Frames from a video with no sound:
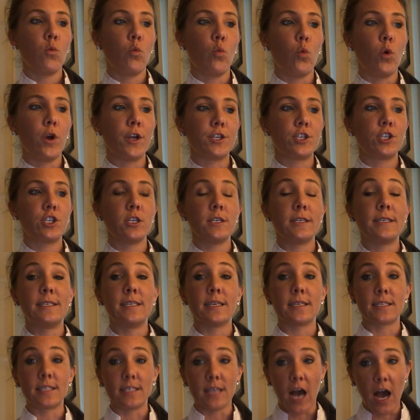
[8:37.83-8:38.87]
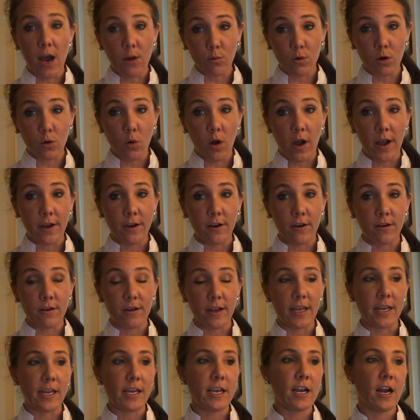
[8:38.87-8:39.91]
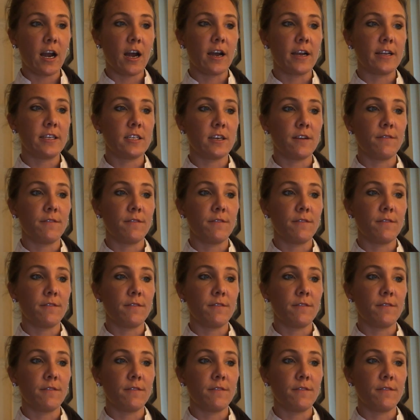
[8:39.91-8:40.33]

which does not require any kind